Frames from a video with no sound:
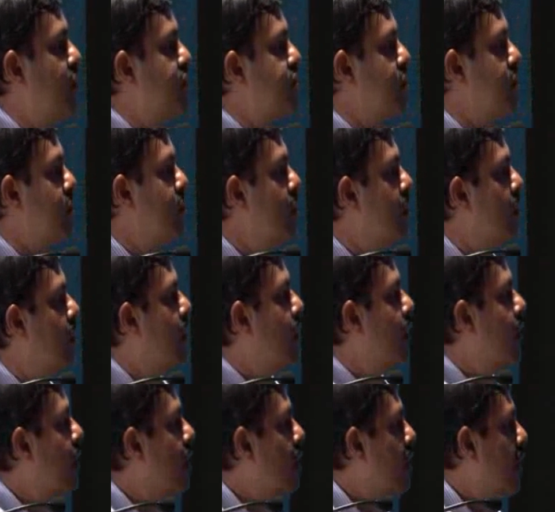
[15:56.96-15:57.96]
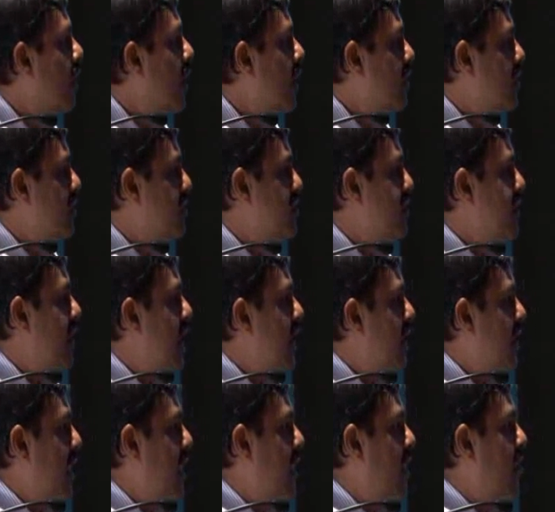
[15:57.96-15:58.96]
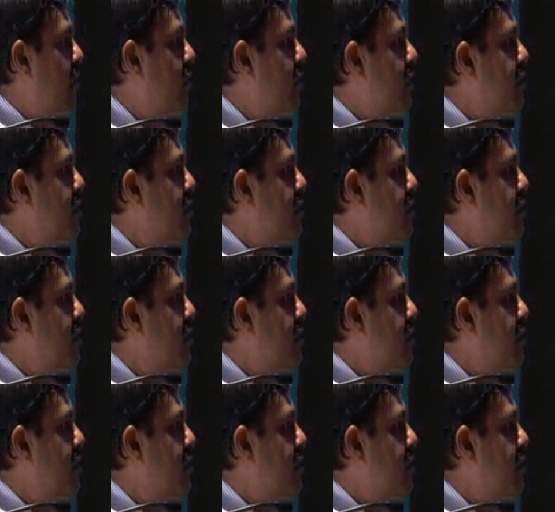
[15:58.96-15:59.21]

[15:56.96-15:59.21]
also. And this is the antenna